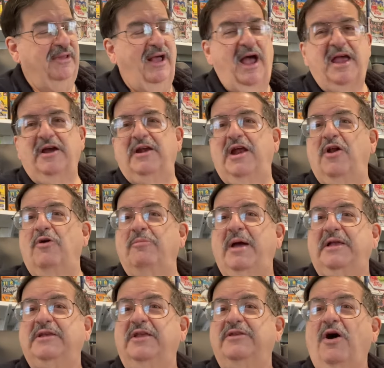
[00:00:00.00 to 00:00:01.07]
I hear they don't
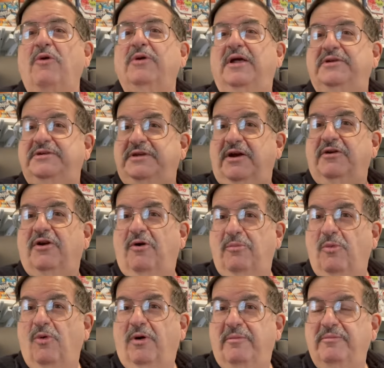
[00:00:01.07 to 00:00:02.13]
make the donuts there no
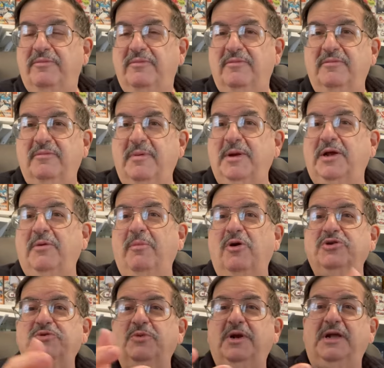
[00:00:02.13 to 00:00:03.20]
more. Remember the
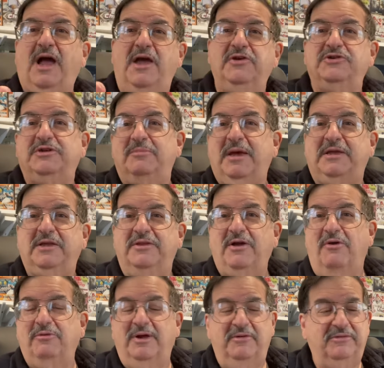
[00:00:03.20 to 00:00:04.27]
commercial where the guy used to make the
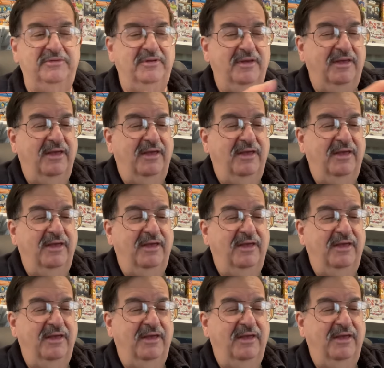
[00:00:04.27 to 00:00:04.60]
donuts?